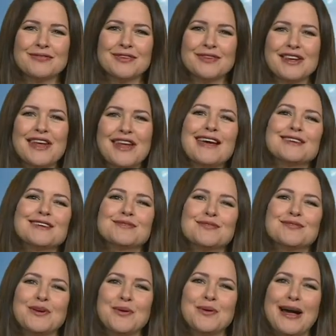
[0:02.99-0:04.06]
for the next
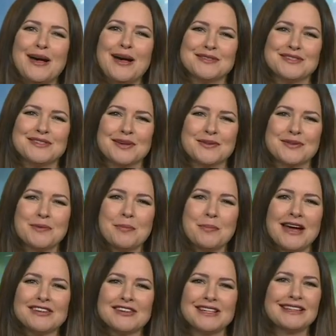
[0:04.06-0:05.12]
few hours or so. Some
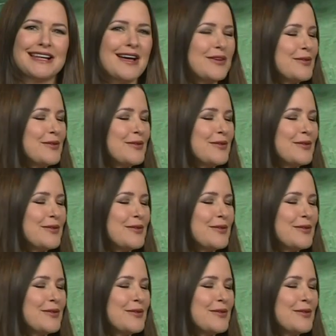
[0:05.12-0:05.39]
patchy cloud